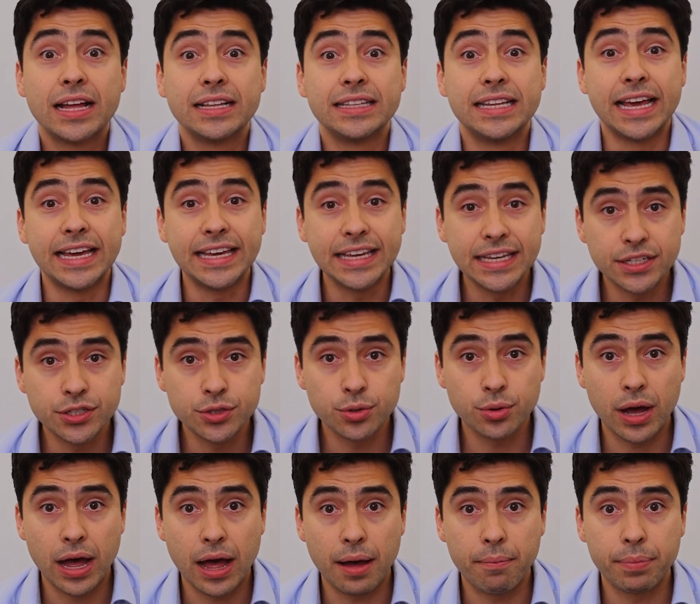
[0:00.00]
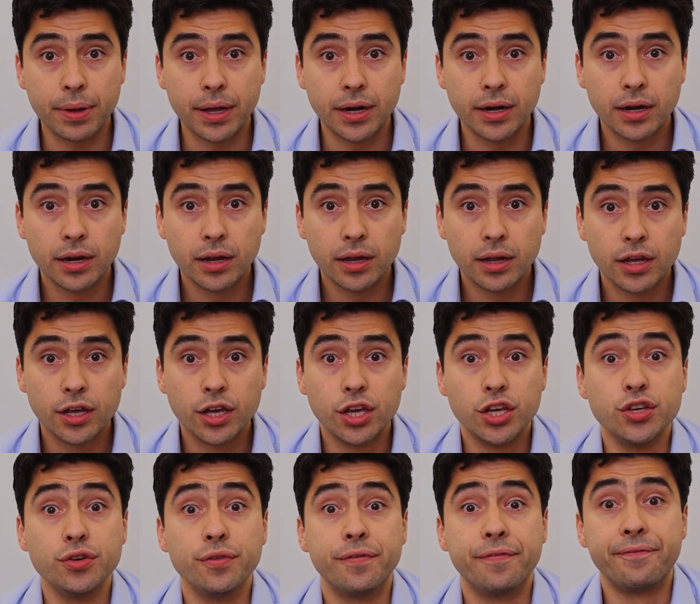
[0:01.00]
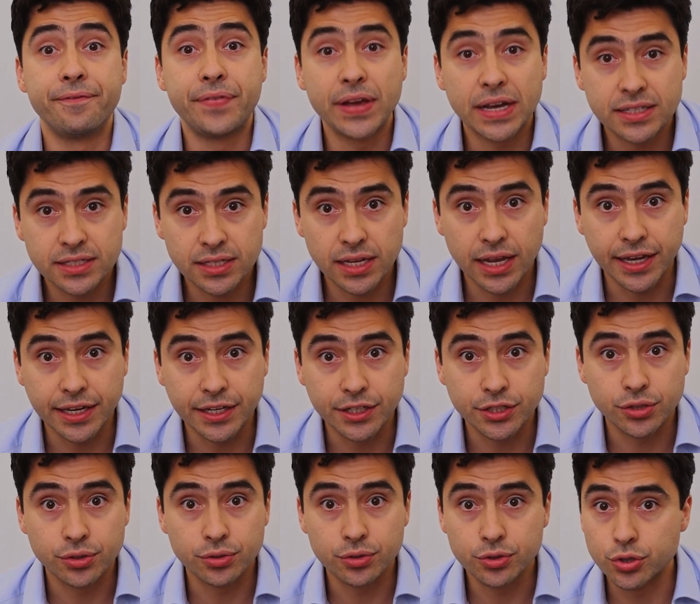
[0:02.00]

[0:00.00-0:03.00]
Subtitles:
the issue happened, you fix the issue,